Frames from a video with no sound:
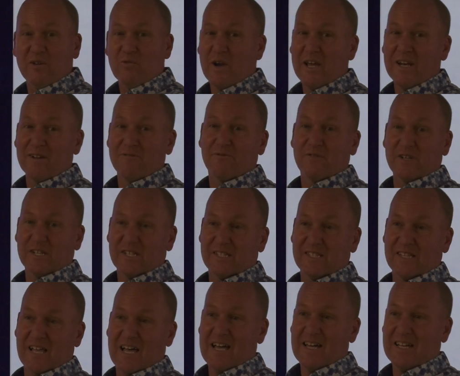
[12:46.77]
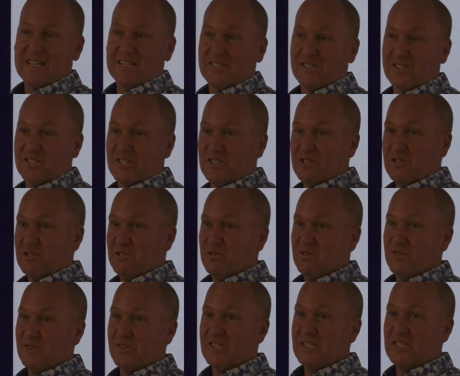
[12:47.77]
way to fix that is to
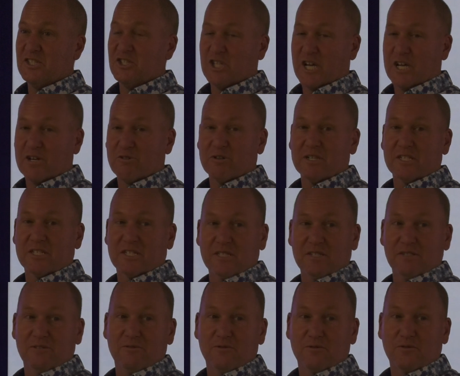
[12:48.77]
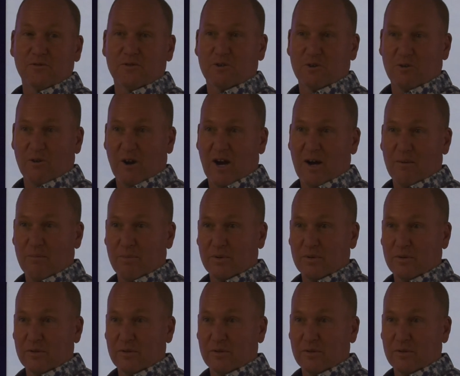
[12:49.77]
use the generative crop,